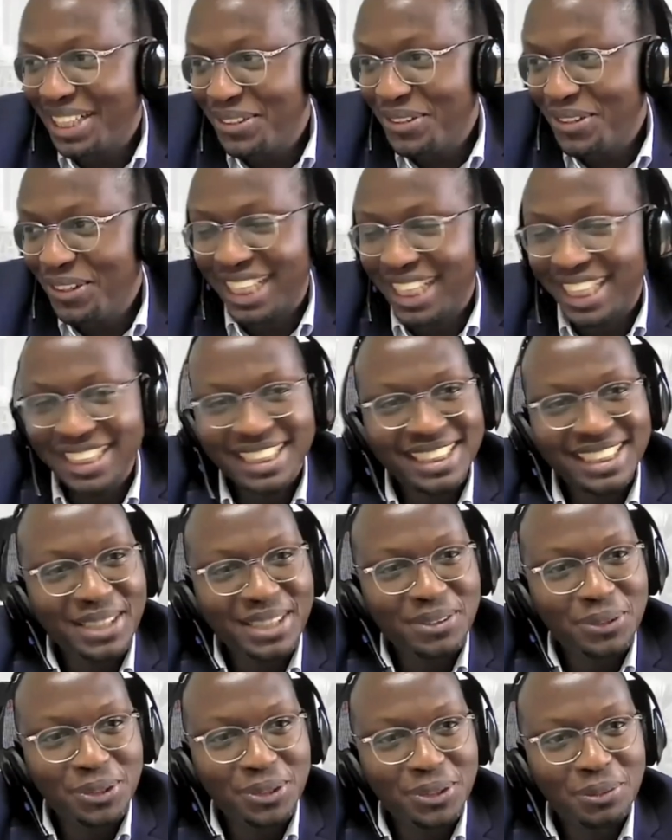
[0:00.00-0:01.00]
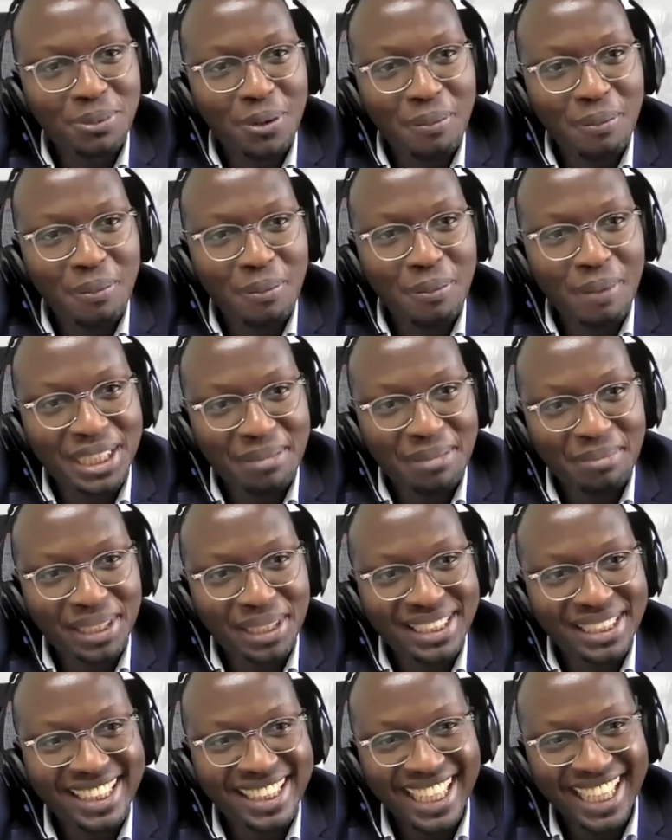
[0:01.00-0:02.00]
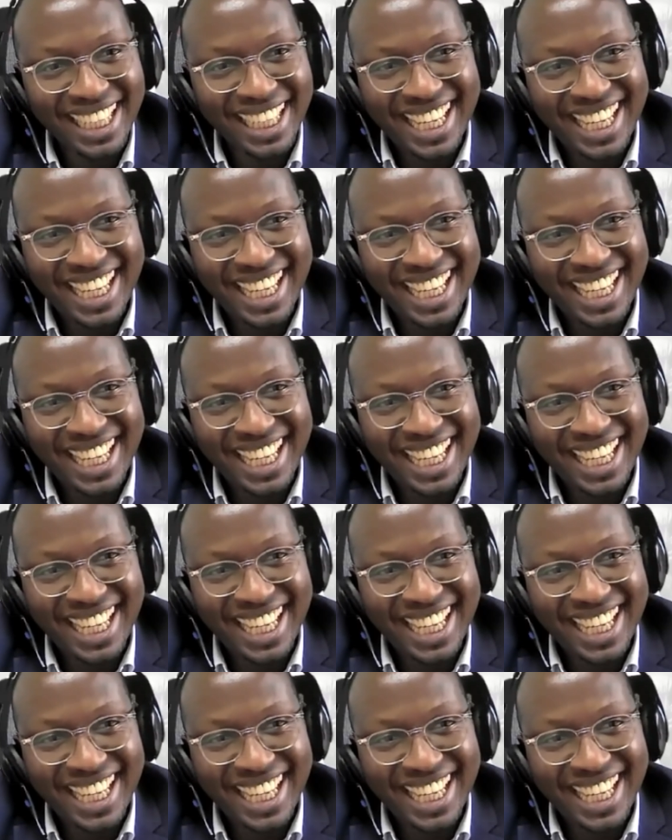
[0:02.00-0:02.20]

I just didn't want to blow my own trumpet.